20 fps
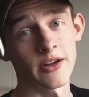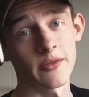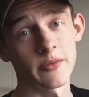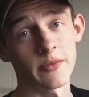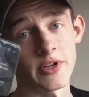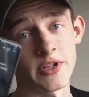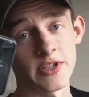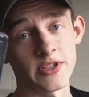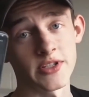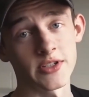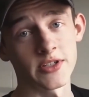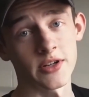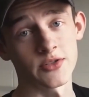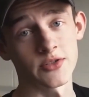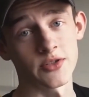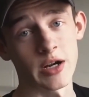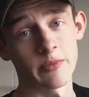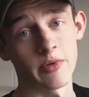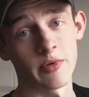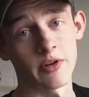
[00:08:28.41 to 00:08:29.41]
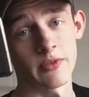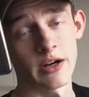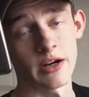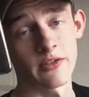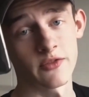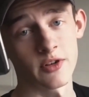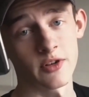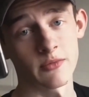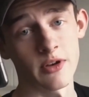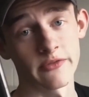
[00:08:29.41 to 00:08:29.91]
now because it's on a tripod right in
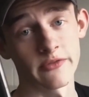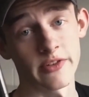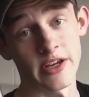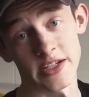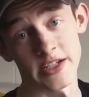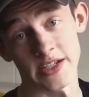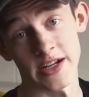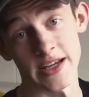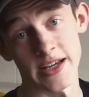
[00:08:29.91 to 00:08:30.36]
front of my face and I